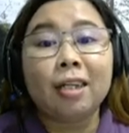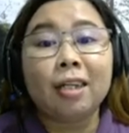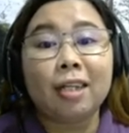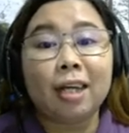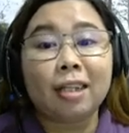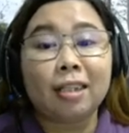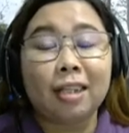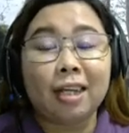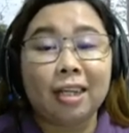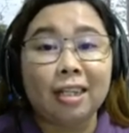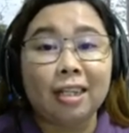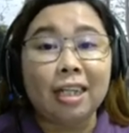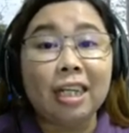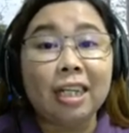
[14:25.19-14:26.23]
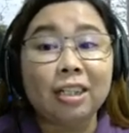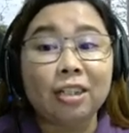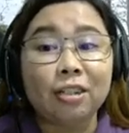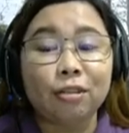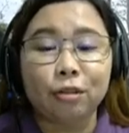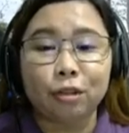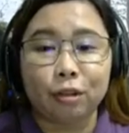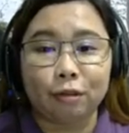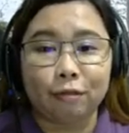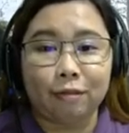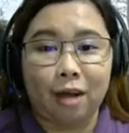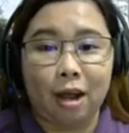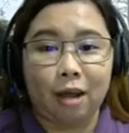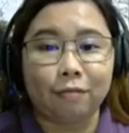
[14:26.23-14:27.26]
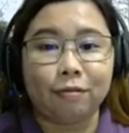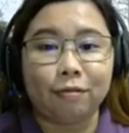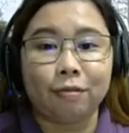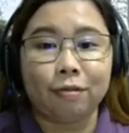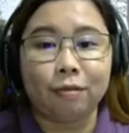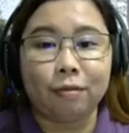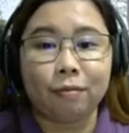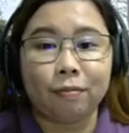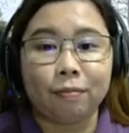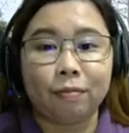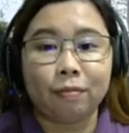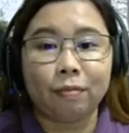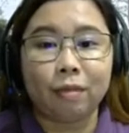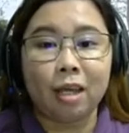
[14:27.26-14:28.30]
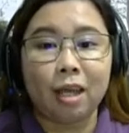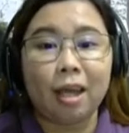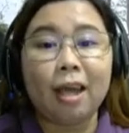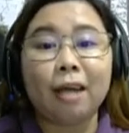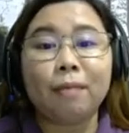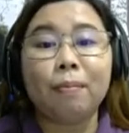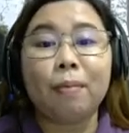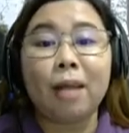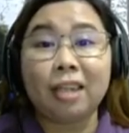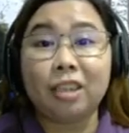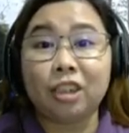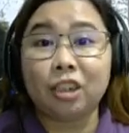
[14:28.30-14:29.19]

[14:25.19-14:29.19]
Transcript: that they need to survive. And plants